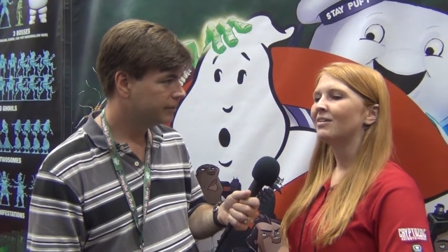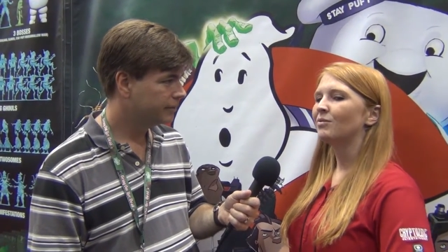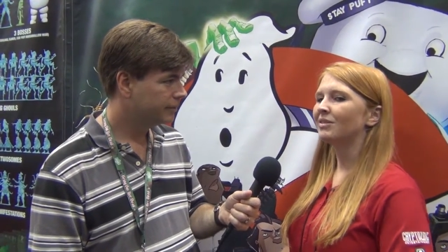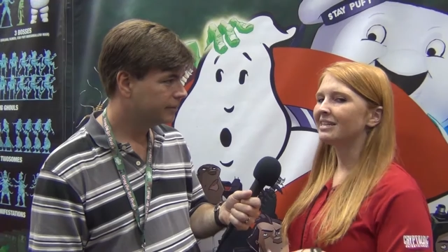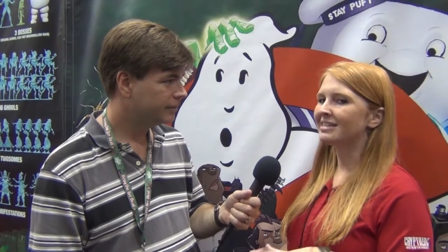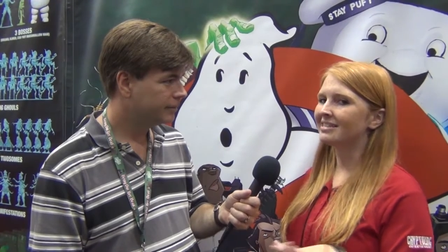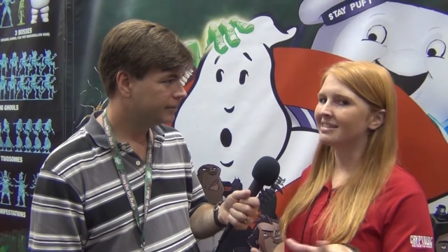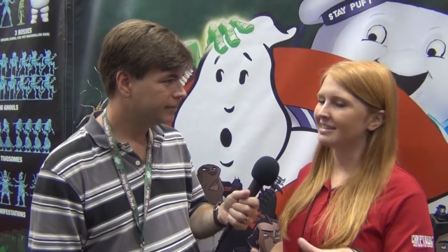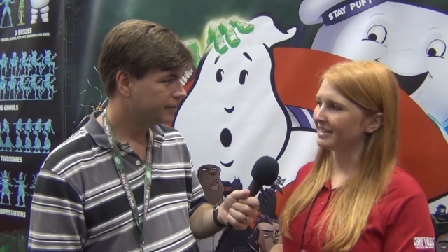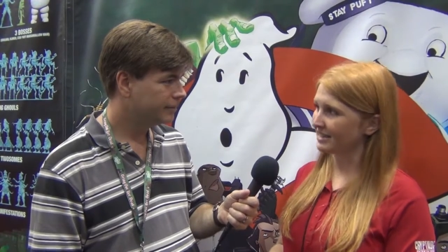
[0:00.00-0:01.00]
Speaker 1: released
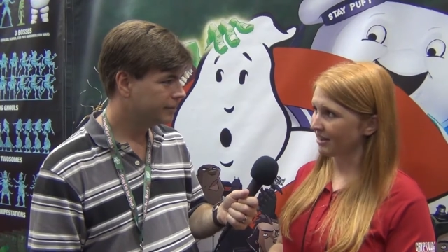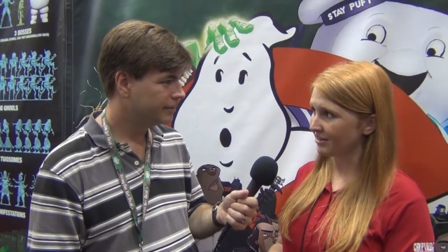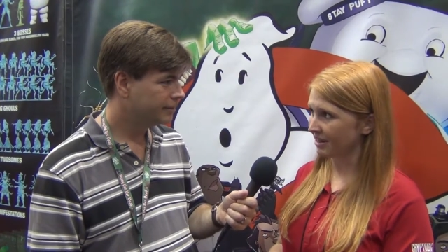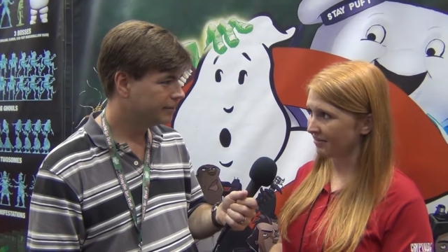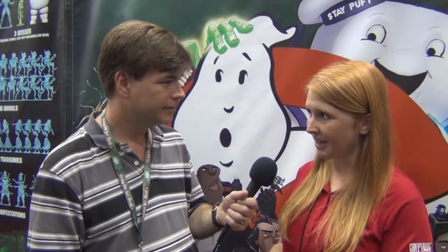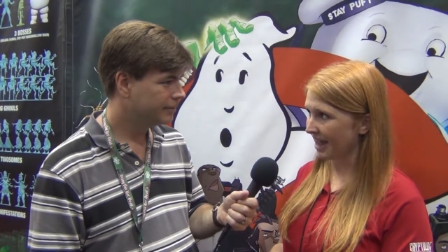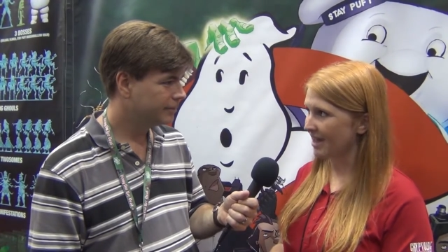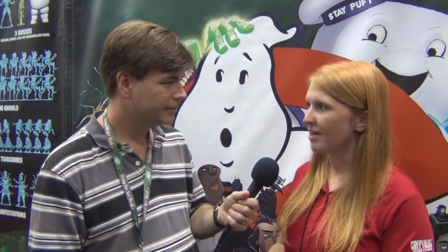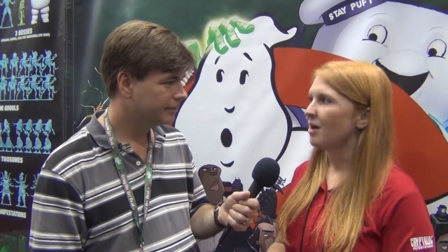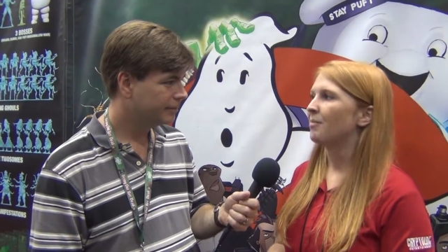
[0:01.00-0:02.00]
the details of
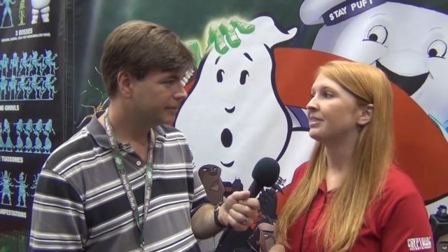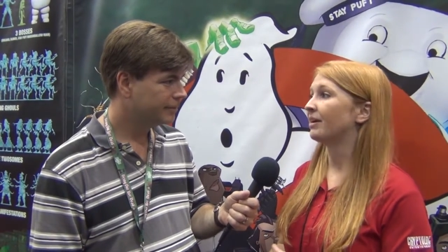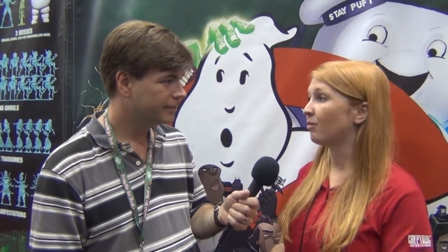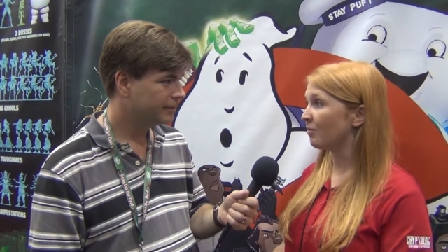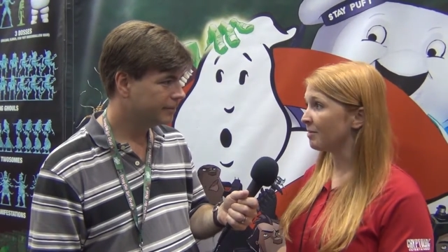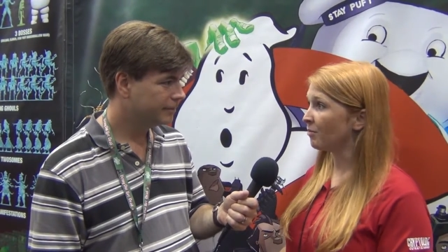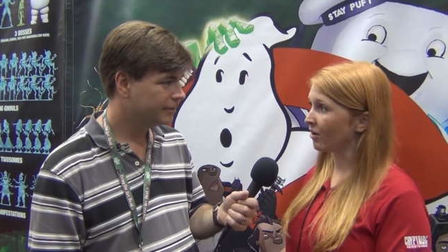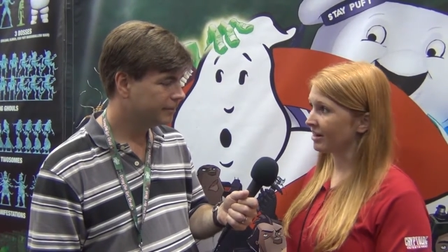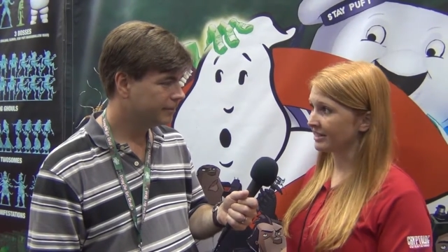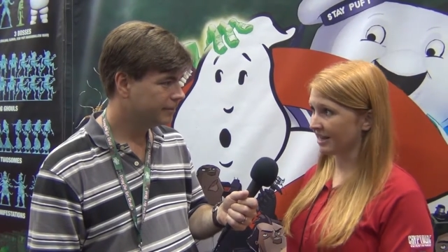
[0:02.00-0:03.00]
yet, but there will be
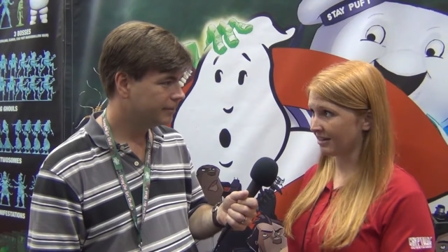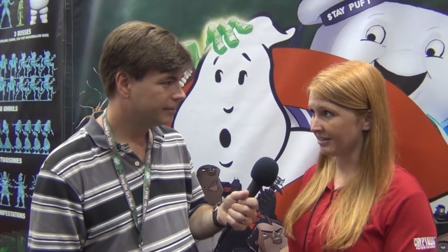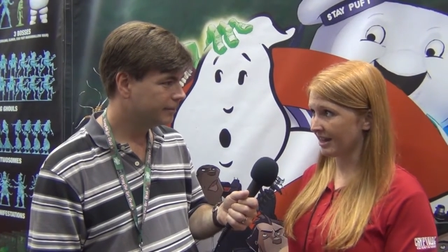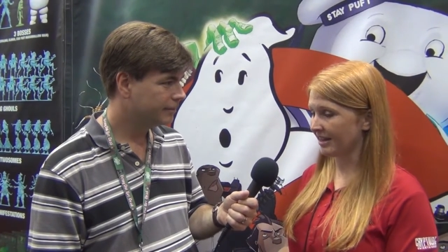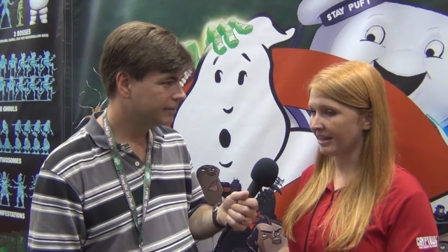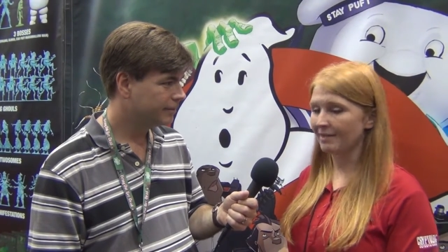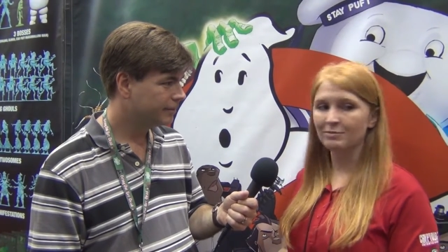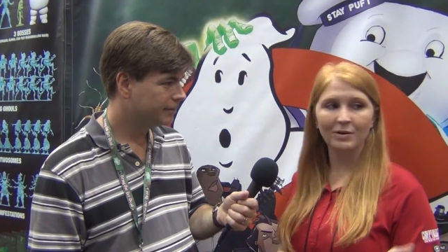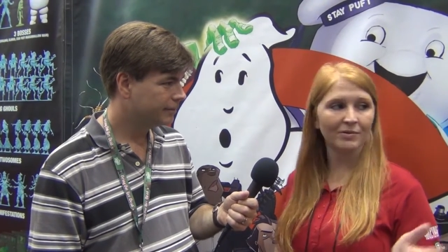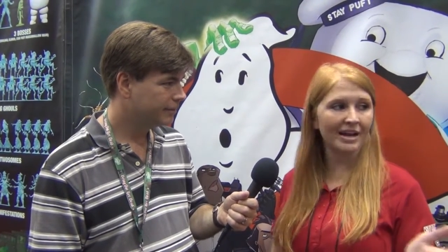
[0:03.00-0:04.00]
more Attack on Titan games.
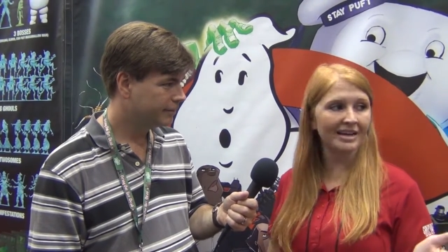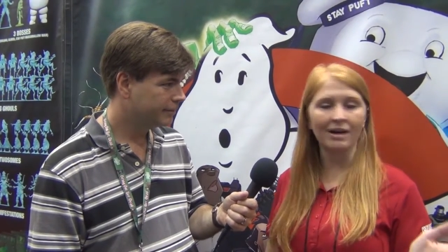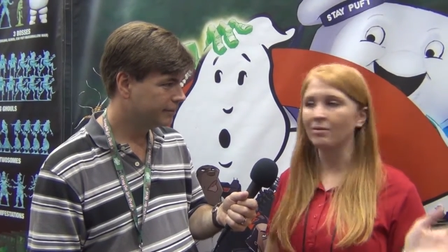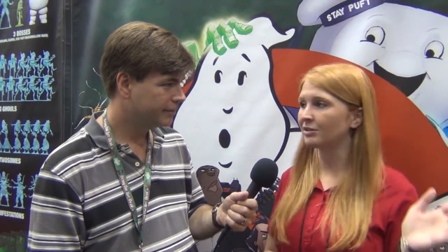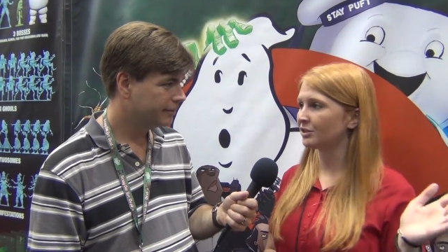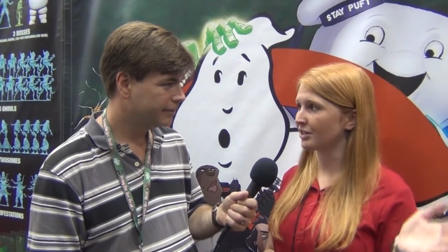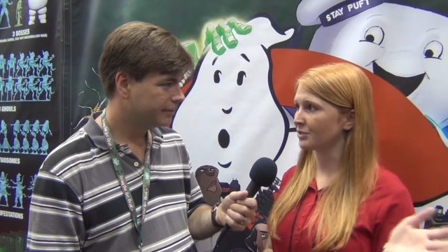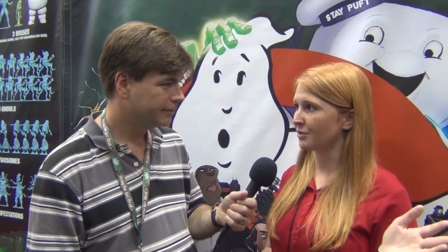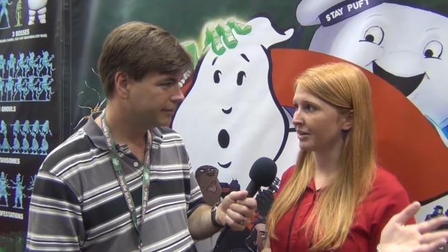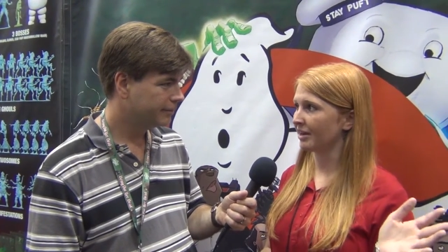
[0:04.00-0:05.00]
But right now, we're
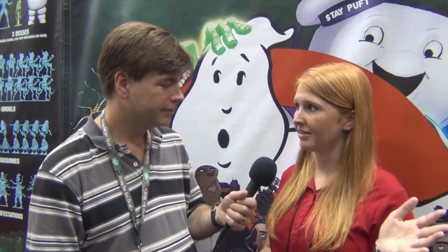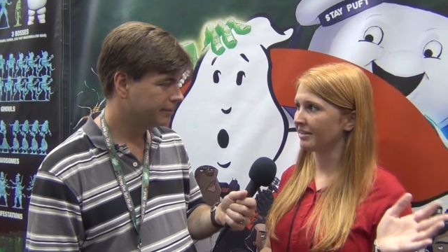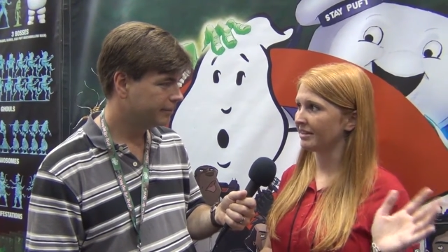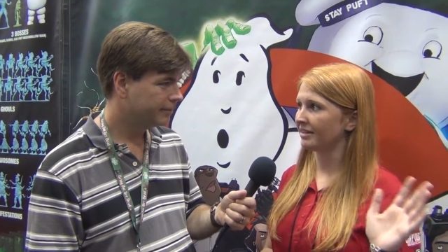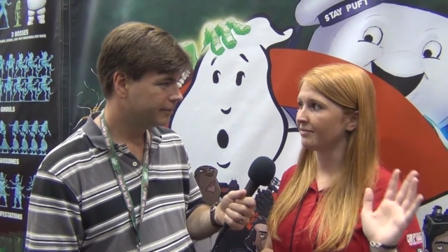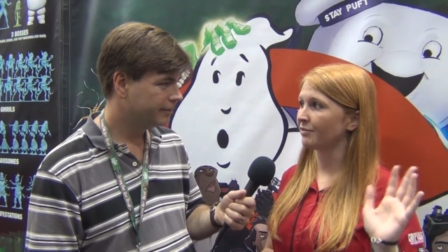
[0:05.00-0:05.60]
just working on the